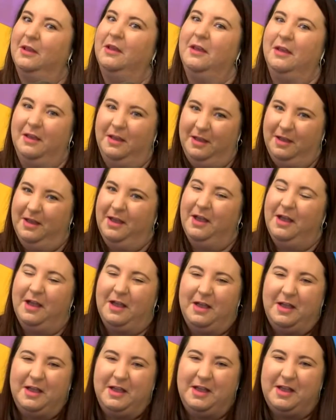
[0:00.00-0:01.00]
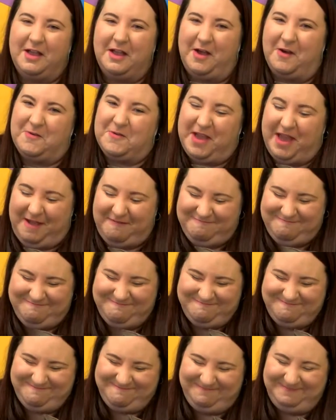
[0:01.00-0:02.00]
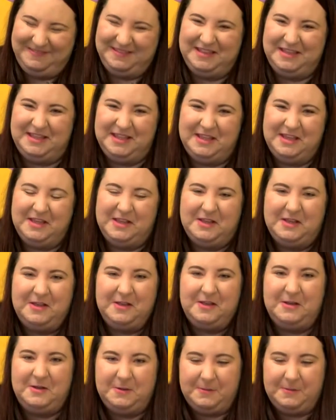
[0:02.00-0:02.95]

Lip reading: This person isn't speaking.